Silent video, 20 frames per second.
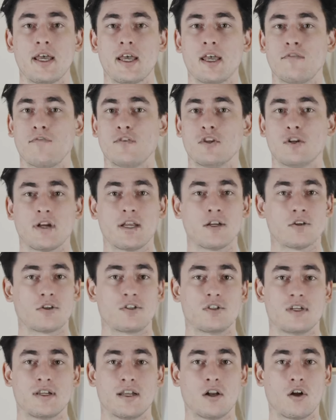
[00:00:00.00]
If you're
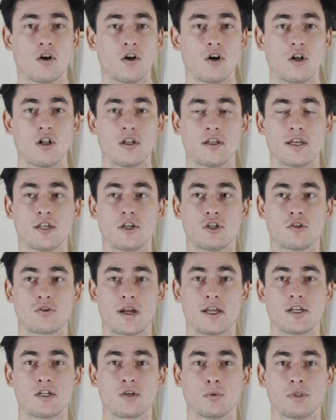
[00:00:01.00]
interested at all in
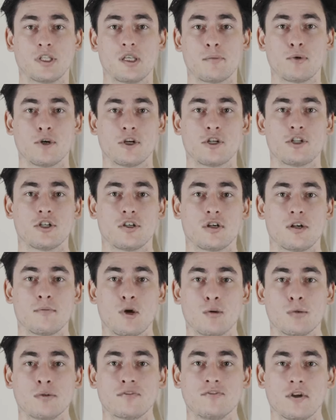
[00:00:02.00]
trying to really push your
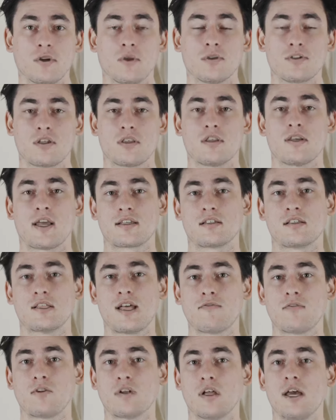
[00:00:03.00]
mobile photos to the next
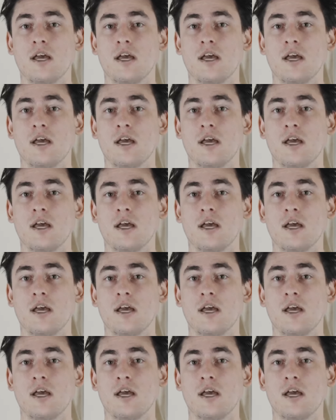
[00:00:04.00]
level,